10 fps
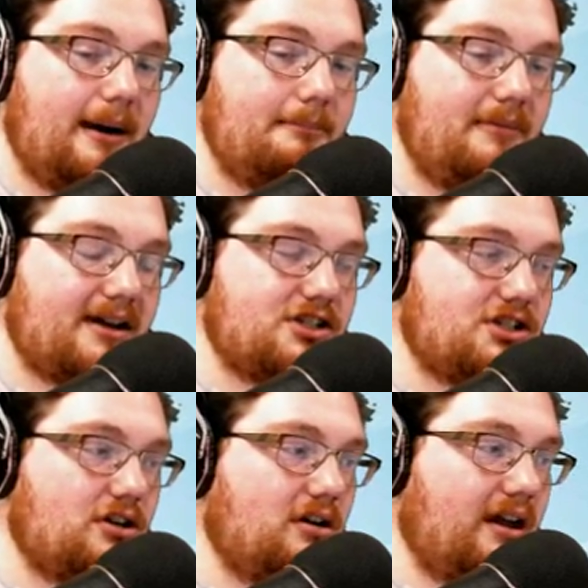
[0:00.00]
I'm not
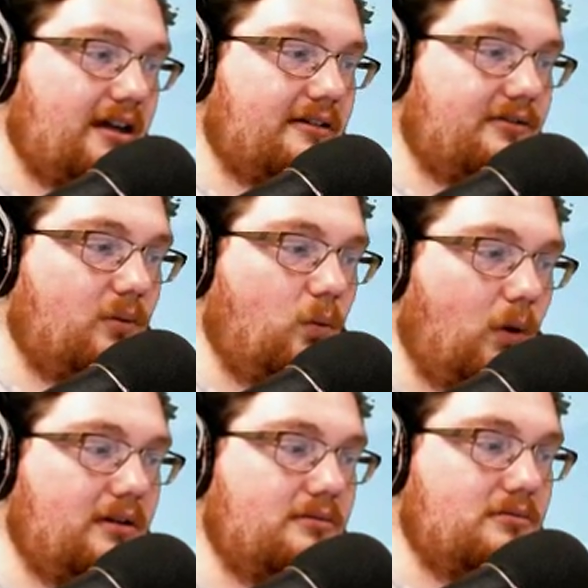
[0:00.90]
sure if
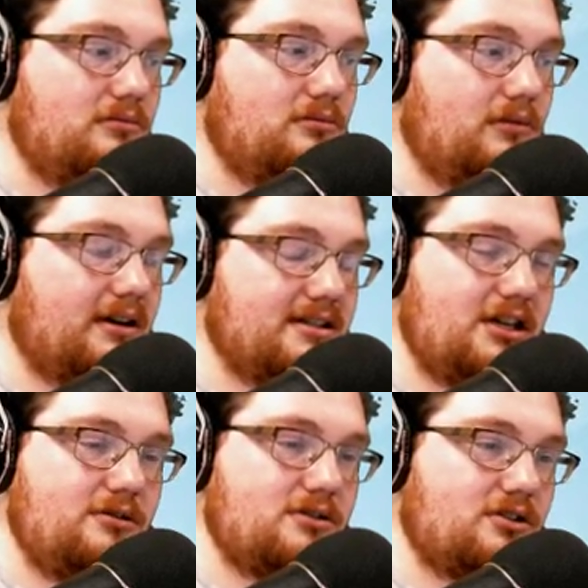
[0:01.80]
one
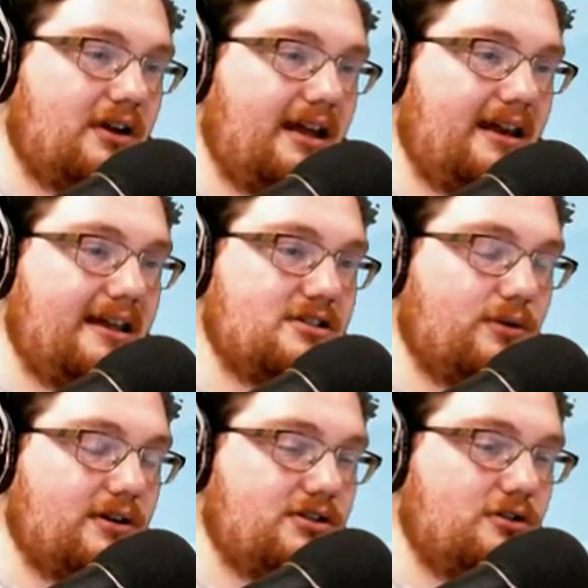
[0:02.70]
continuous screen is
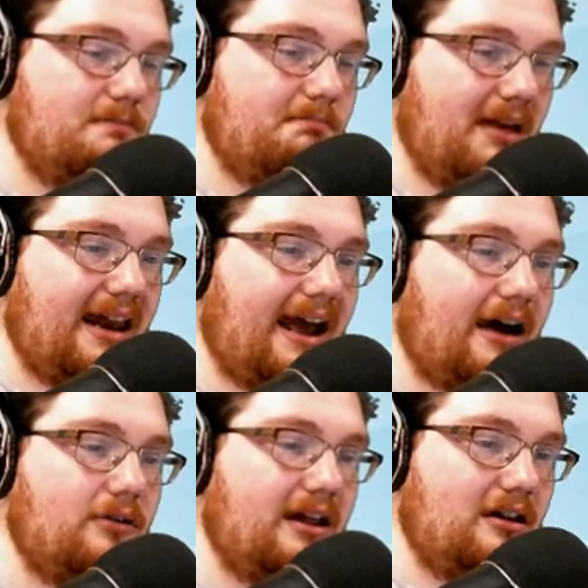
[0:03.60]
going to beat
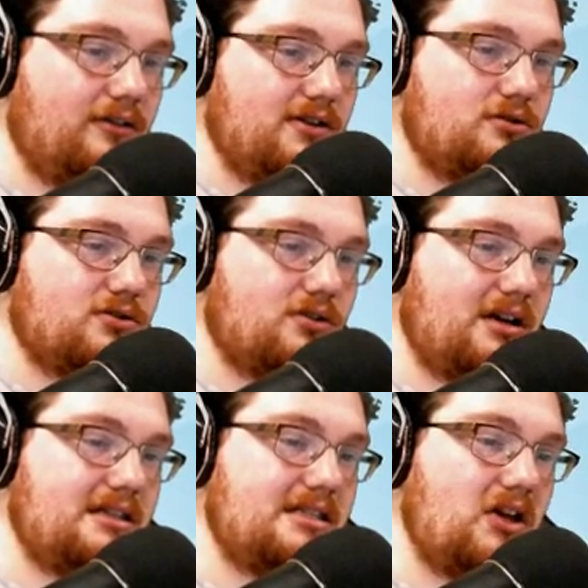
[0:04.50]
out individual
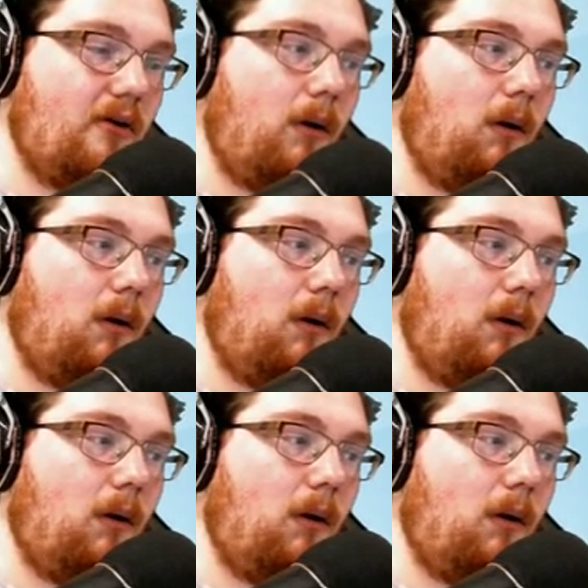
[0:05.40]
screens,